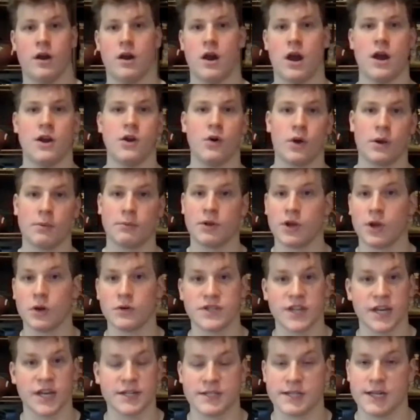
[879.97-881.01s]
I know what I'm going to go
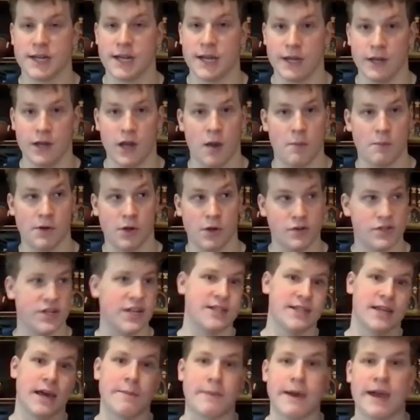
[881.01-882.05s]
chase today. I'm going to go
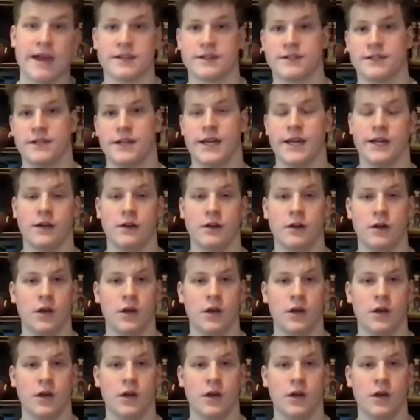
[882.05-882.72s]
chase that max today.